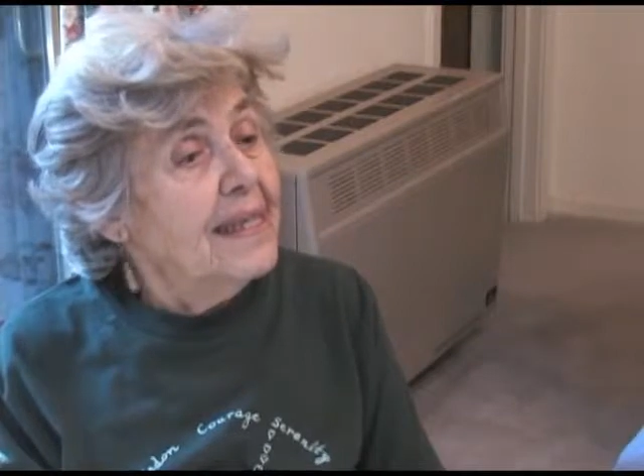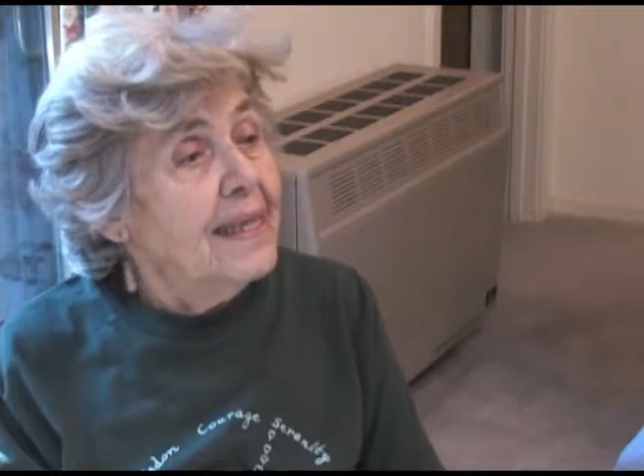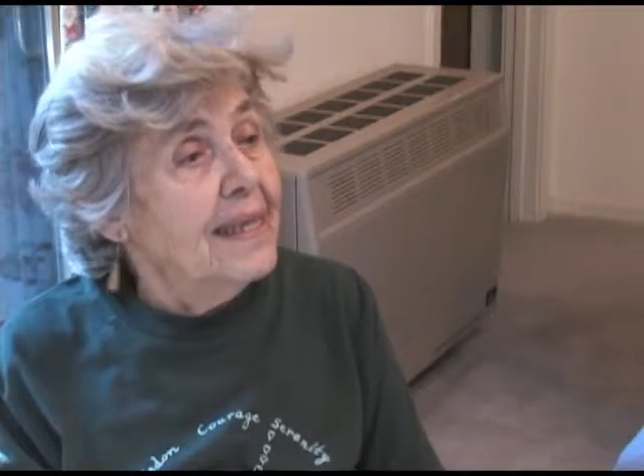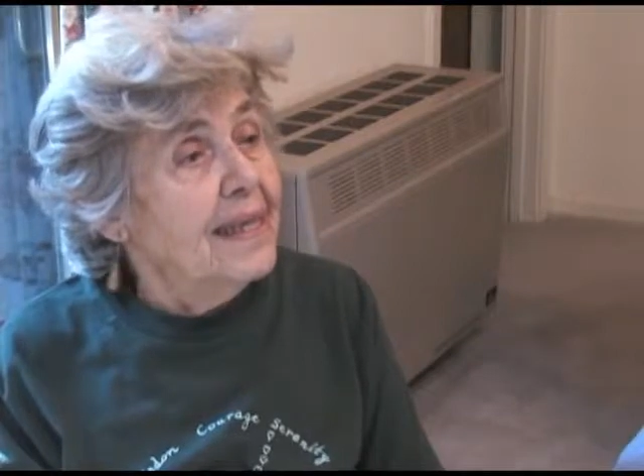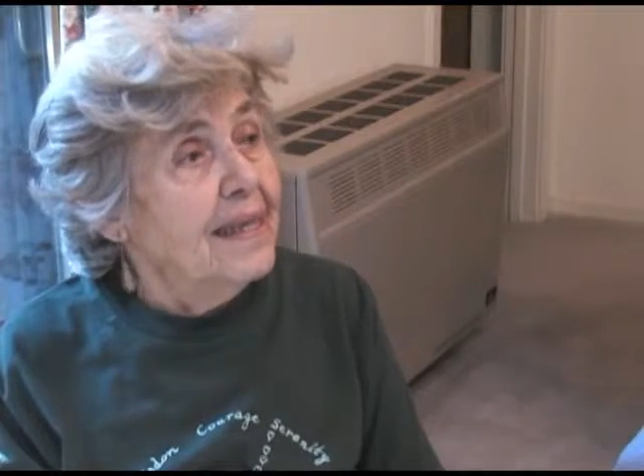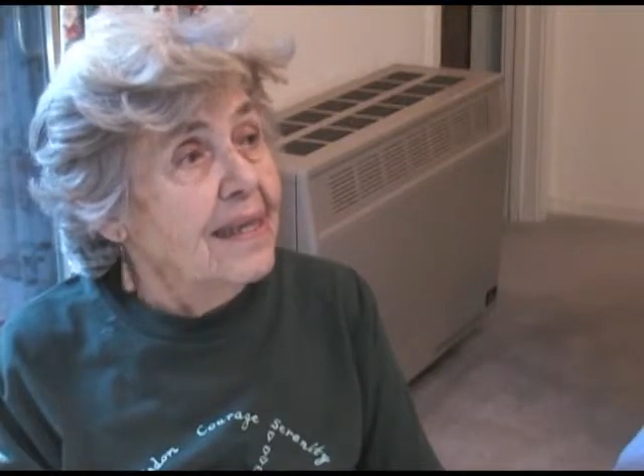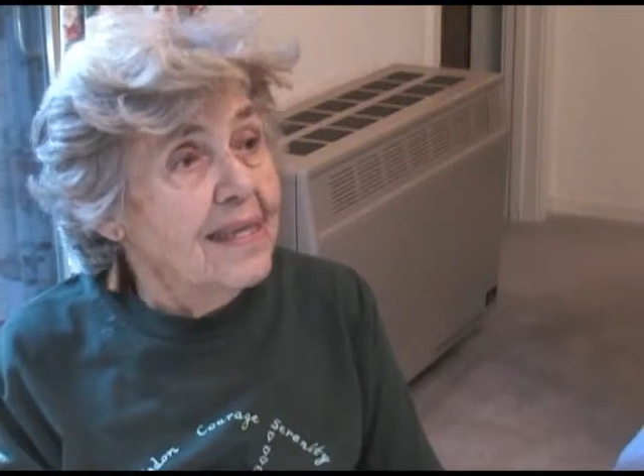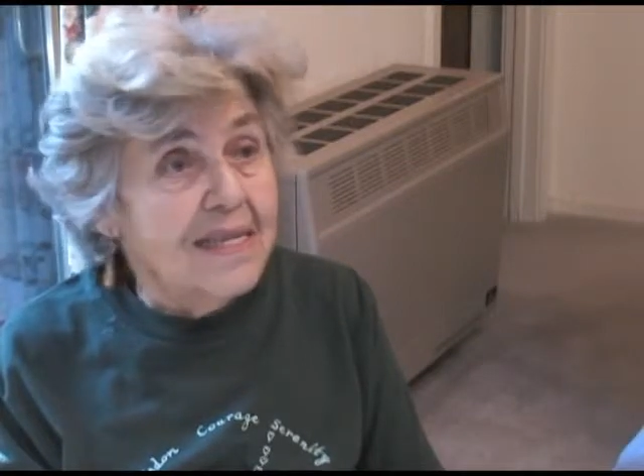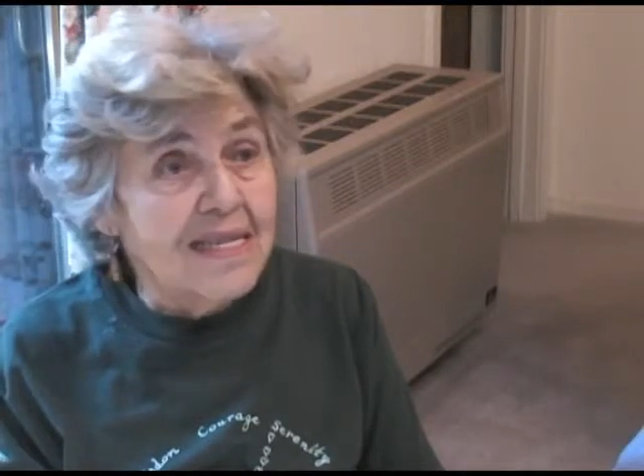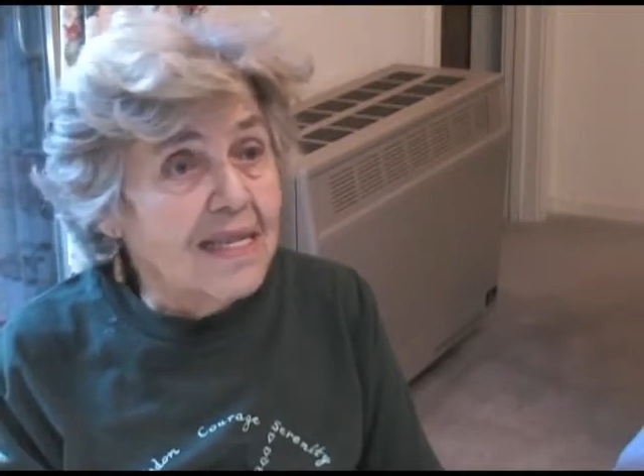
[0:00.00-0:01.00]
And it
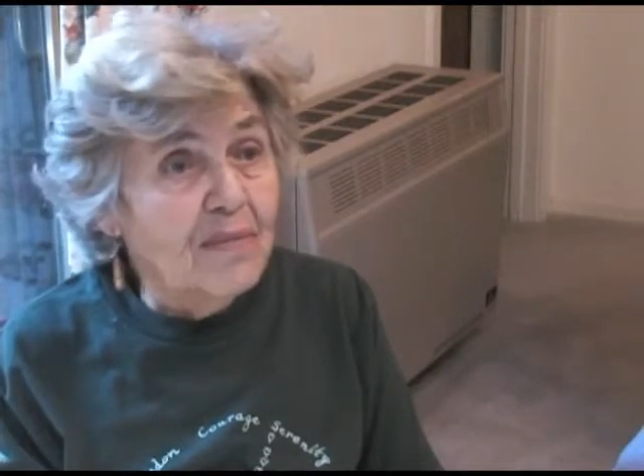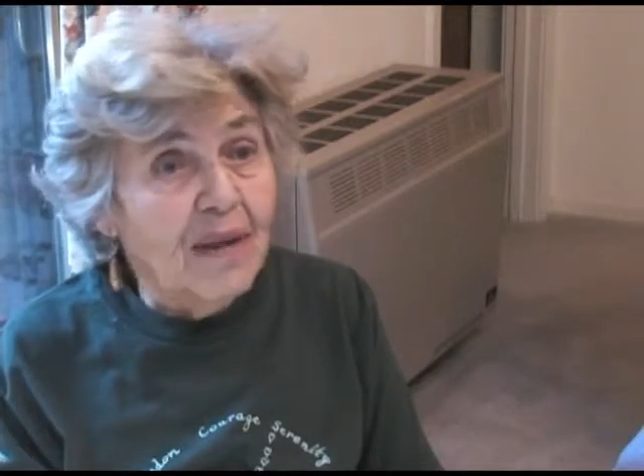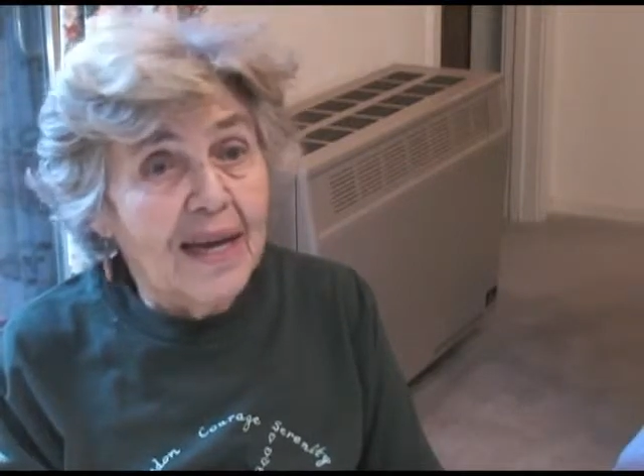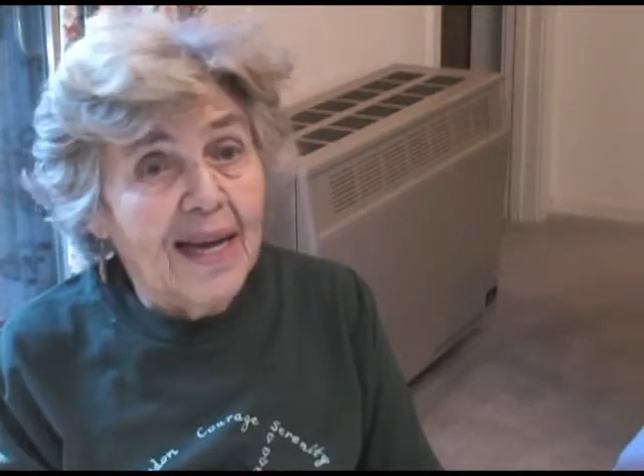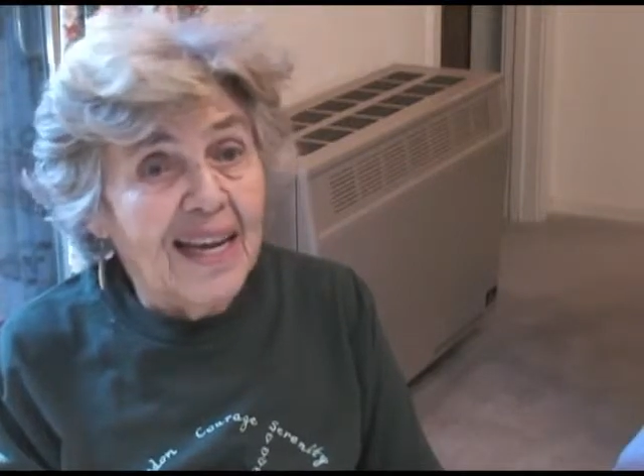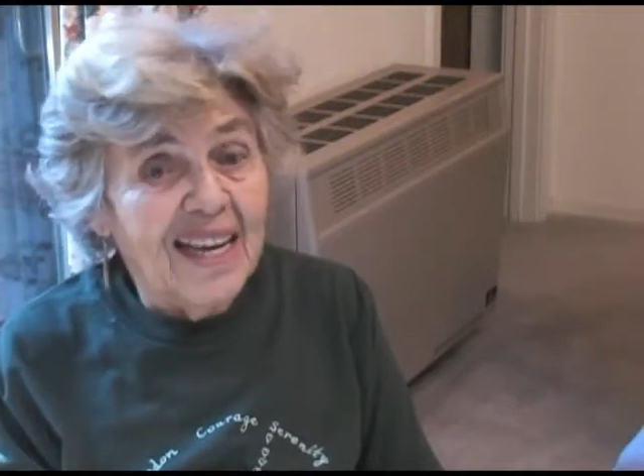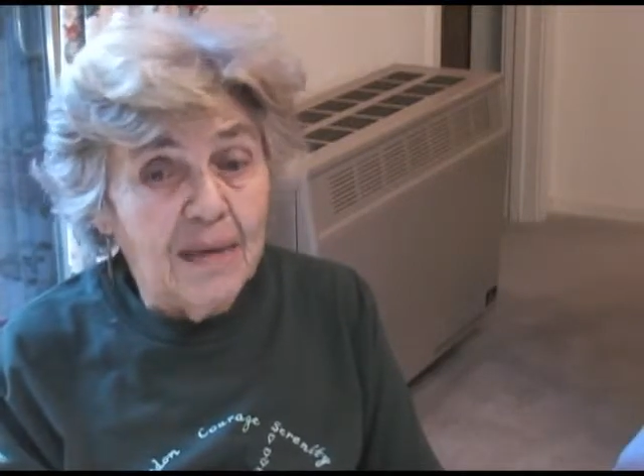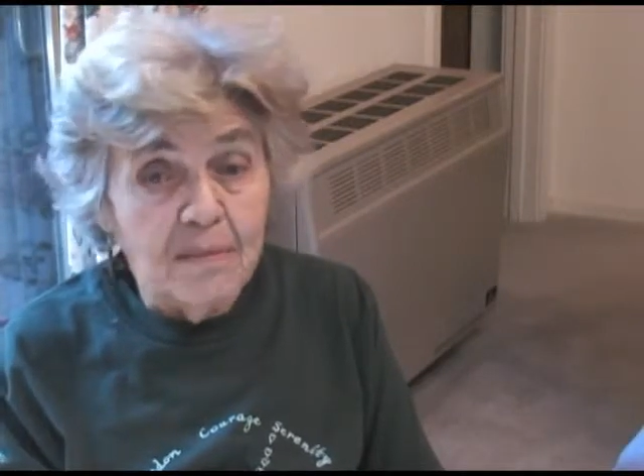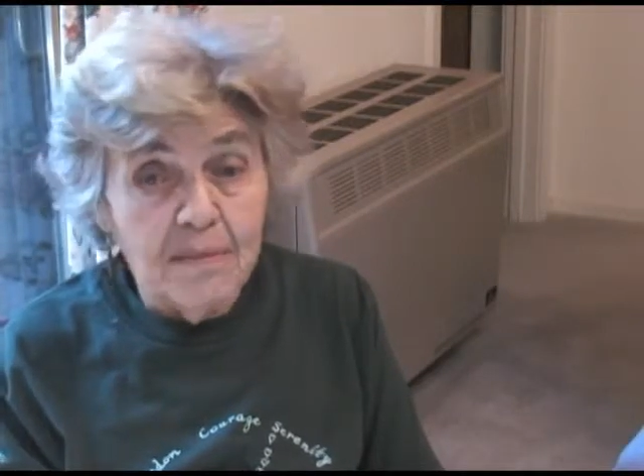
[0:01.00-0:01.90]
didn't seem like I had